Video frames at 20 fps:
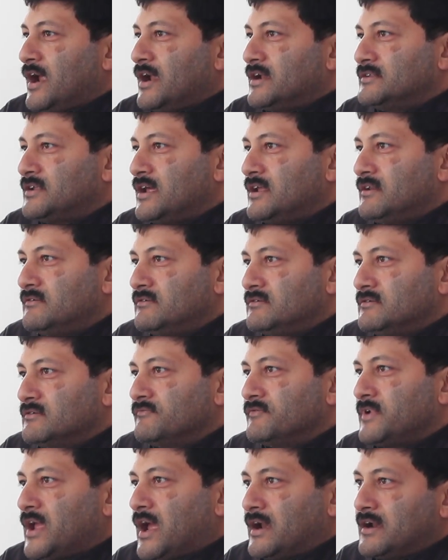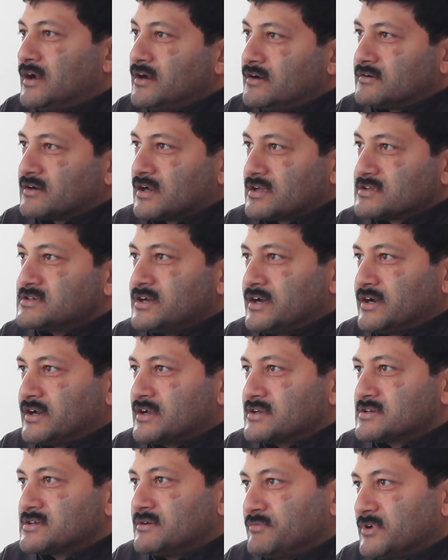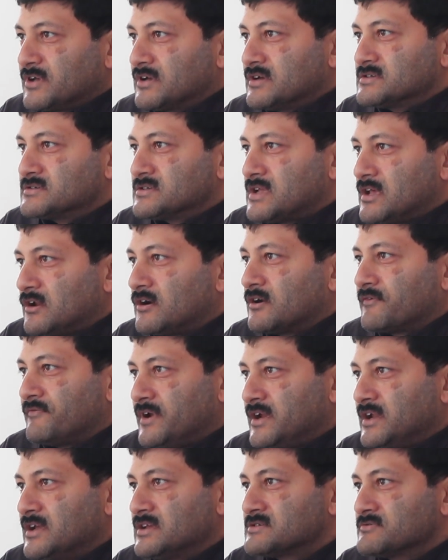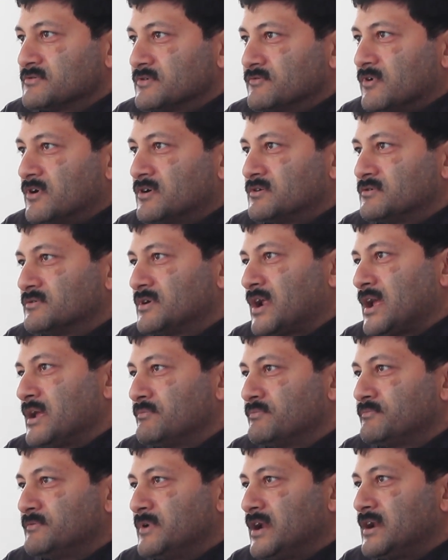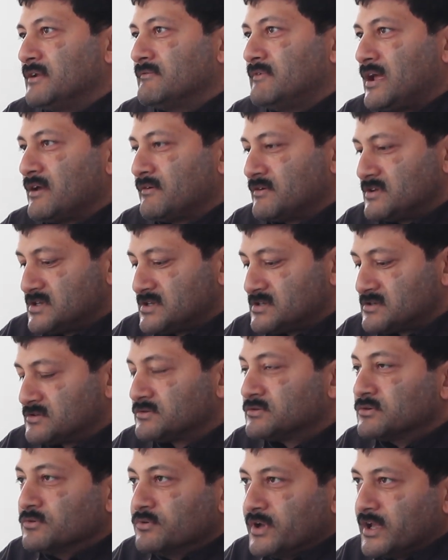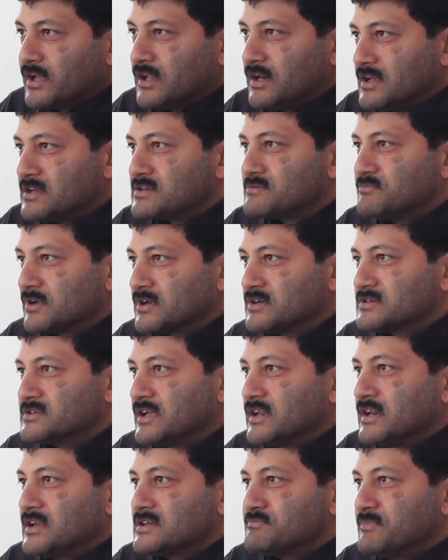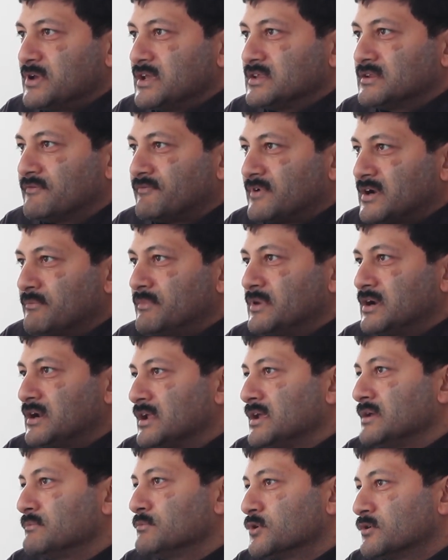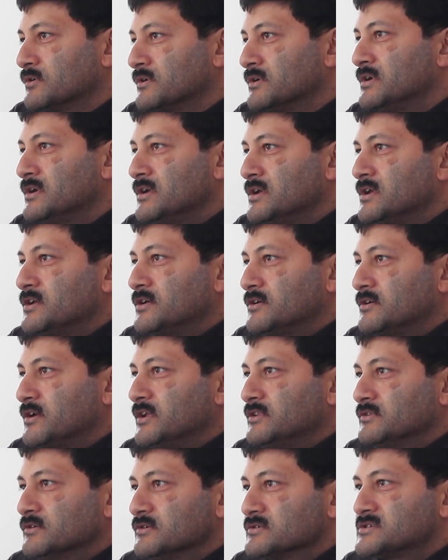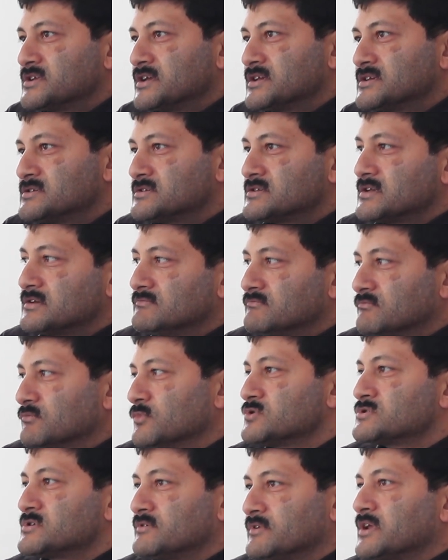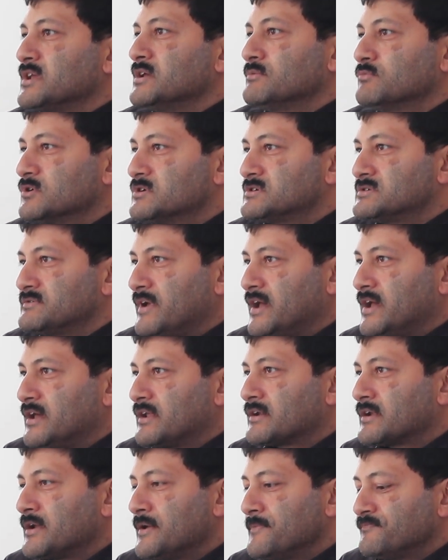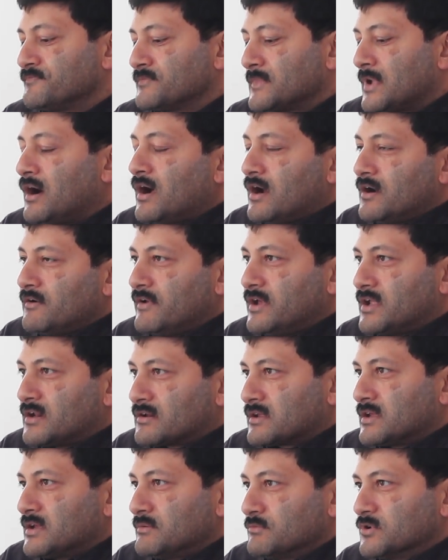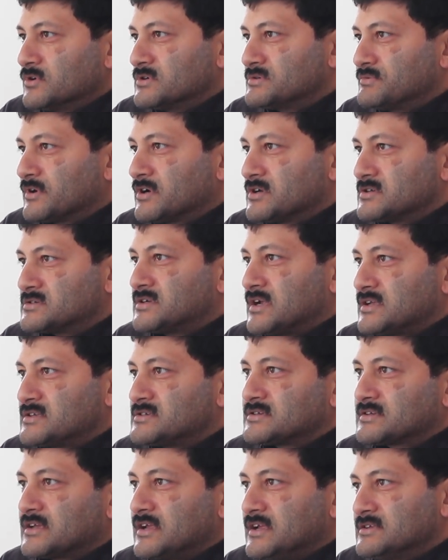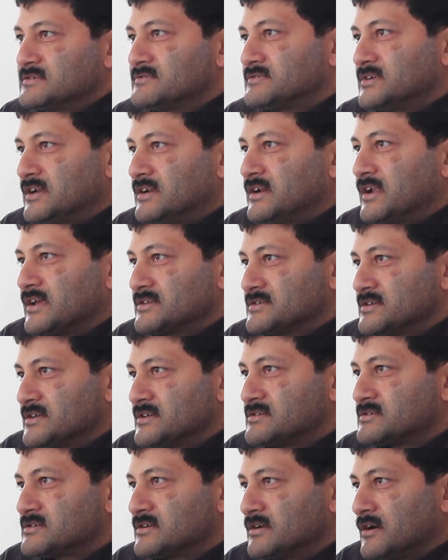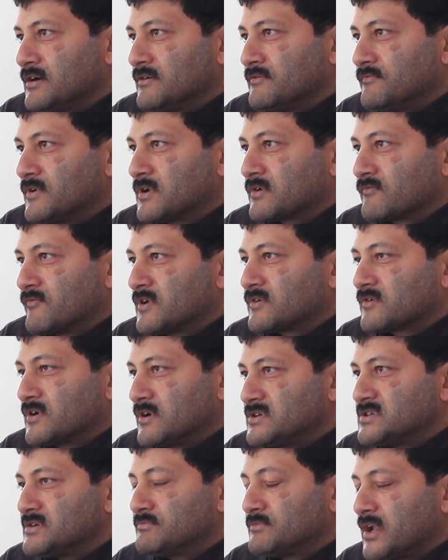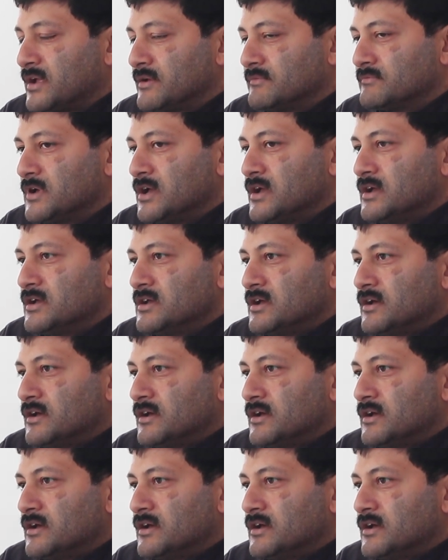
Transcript: And then we added transliteration because a lot of Indians would want to type native languages through English because English being the fundamental keyboard. In those days, most of the keyboards were hardware keyboards because touch screens didn't exist for quite some time,